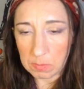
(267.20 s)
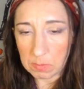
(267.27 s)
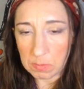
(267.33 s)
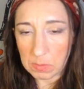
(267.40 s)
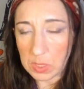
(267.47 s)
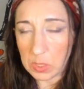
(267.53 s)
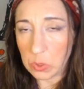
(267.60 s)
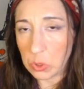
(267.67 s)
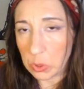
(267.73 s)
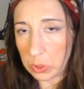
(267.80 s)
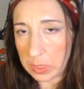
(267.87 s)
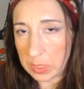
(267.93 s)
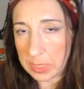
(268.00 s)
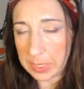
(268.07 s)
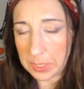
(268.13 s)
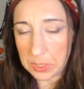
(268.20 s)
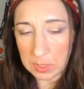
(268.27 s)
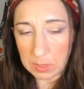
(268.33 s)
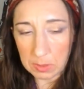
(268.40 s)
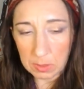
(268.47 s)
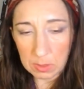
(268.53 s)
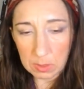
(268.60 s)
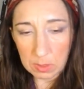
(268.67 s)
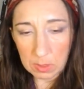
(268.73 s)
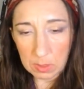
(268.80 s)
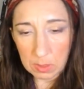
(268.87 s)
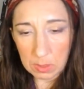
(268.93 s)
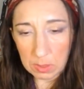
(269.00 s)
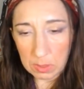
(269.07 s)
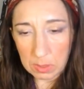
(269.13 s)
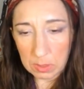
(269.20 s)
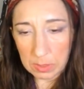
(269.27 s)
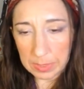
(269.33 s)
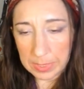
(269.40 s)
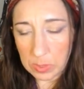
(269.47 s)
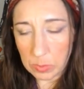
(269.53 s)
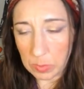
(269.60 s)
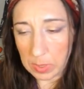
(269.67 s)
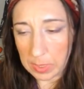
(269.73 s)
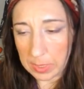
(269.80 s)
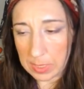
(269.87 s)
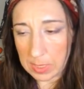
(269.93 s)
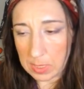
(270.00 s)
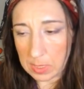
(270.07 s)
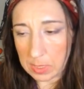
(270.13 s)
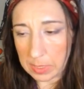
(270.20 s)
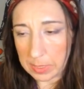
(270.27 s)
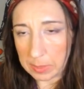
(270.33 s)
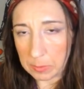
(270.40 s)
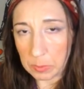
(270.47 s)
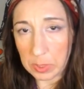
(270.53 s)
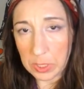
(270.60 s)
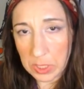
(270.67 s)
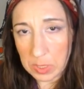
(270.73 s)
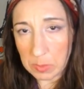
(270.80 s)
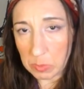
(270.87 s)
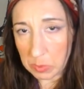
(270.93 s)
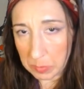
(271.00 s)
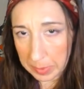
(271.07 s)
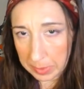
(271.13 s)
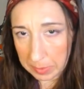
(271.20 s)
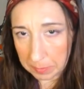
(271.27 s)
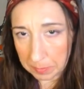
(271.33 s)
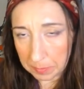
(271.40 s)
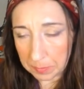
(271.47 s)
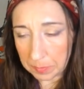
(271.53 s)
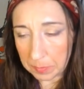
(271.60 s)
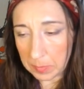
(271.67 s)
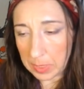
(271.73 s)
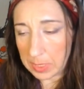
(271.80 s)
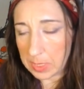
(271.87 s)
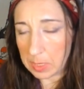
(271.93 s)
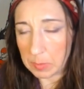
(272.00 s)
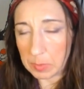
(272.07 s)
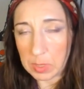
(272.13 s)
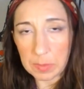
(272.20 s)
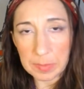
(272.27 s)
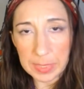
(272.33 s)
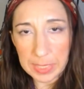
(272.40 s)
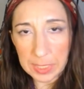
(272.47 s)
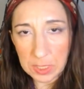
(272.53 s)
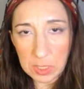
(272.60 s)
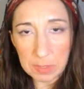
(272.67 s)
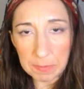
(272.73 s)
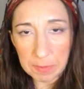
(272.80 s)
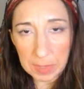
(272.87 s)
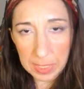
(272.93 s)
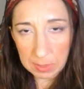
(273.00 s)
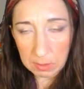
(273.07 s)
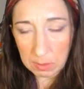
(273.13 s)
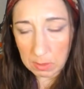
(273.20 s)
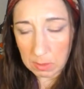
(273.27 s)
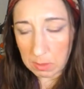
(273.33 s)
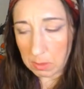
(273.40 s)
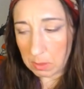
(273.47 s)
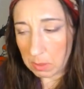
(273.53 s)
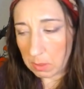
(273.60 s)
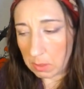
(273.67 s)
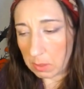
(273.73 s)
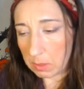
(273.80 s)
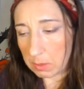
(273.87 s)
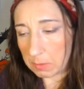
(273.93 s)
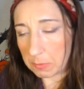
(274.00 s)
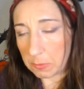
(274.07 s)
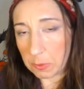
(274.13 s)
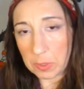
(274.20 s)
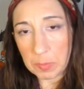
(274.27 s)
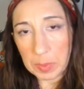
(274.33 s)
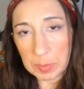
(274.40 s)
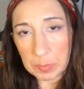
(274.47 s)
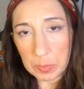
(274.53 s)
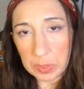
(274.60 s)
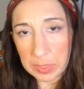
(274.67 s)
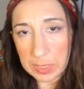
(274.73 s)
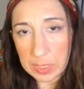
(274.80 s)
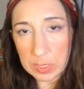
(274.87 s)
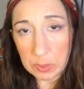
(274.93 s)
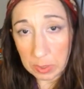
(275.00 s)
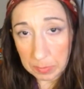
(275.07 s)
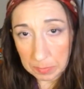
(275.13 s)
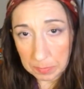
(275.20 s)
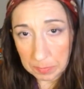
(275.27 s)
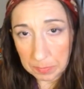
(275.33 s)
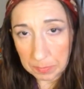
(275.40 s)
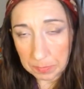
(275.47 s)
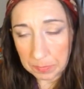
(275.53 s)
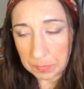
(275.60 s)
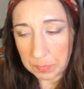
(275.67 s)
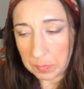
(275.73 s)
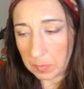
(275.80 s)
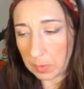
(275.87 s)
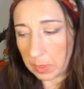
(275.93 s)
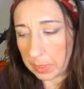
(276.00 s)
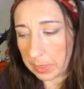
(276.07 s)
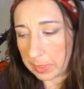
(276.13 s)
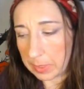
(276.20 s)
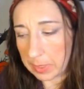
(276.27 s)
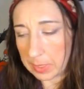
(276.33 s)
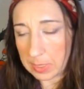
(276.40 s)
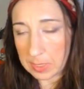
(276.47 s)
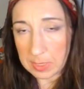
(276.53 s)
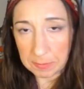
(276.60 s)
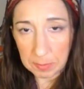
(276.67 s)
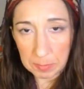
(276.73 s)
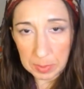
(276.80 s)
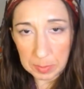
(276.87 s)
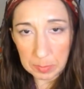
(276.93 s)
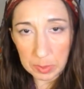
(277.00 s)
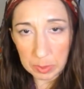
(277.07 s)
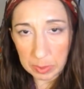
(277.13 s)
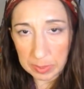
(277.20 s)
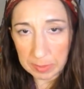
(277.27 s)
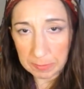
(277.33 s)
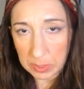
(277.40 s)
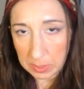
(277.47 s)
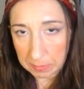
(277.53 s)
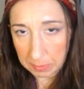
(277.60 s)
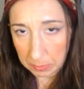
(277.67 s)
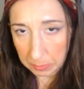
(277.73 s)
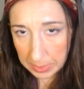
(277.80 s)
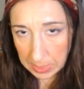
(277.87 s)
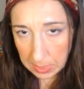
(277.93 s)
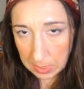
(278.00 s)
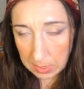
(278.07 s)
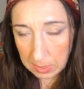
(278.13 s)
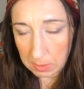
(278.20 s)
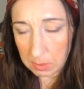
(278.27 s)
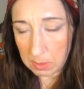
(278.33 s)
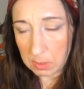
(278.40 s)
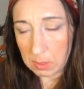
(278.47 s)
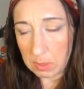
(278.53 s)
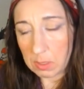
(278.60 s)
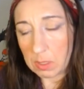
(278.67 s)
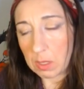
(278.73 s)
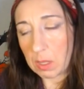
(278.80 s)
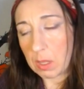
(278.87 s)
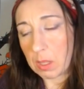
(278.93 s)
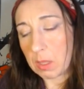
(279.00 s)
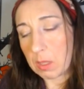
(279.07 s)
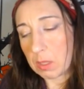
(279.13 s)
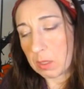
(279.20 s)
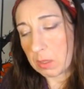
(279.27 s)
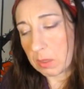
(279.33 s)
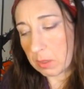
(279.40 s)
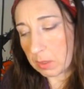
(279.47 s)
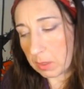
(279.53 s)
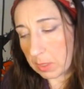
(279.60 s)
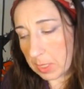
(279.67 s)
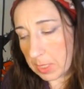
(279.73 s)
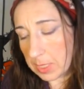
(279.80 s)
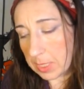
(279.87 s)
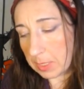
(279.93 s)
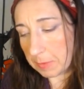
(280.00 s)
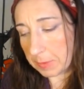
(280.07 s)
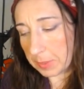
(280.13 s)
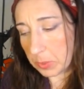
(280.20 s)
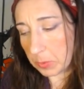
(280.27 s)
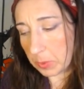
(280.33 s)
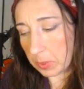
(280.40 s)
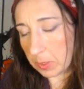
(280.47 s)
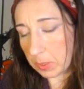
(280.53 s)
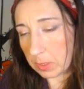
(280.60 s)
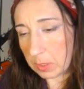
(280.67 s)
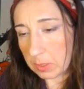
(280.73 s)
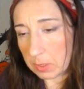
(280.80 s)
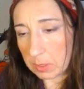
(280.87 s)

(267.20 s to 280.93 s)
social contagion, as well as a religious movement. It's some combination of that. For the people in this group. And different people are in it for different reasons. This individual